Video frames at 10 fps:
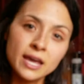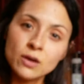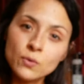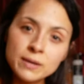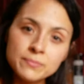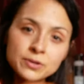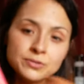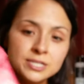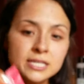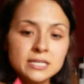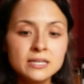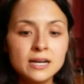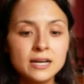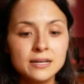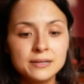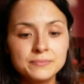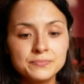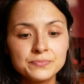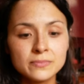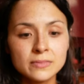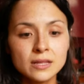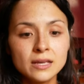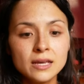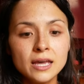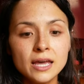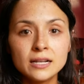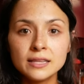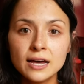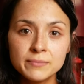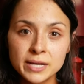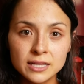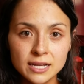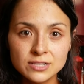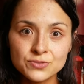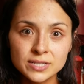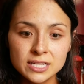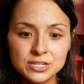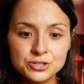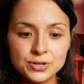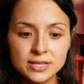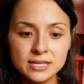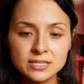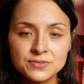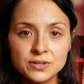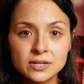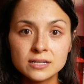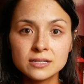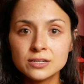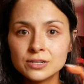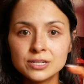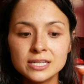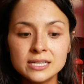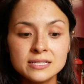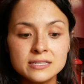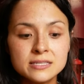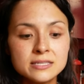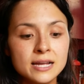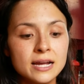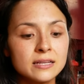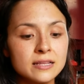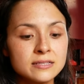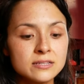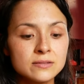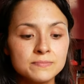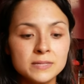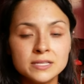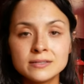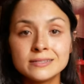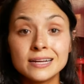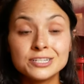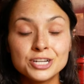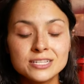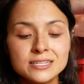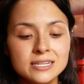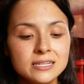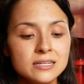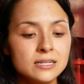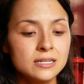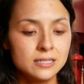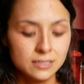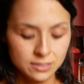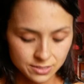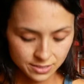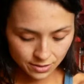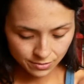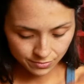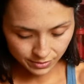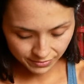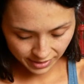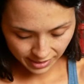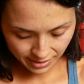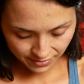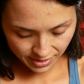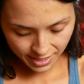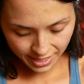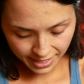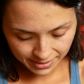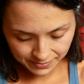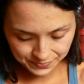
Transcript: egg white protein, um, and a lot of my clients really enjoy these for a good, easy snack that's easily digested. So we'll re-gift that.